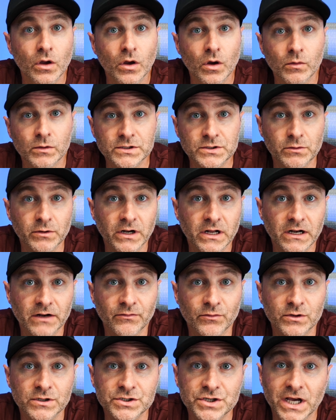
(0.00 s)
What's going on,
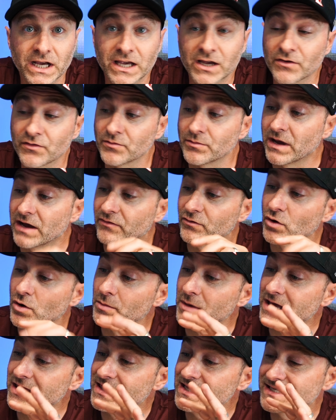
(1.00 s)
everyone? Jack here from Half Chrome,
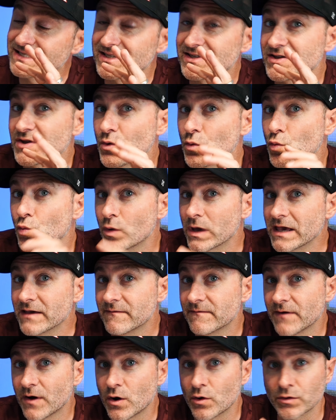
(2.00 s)
and this is the
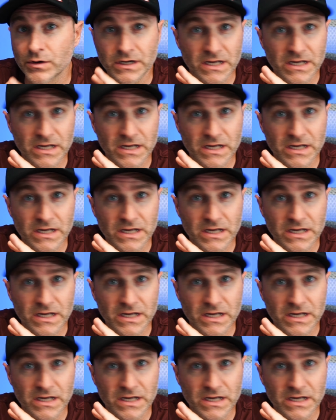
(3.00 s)
WeFone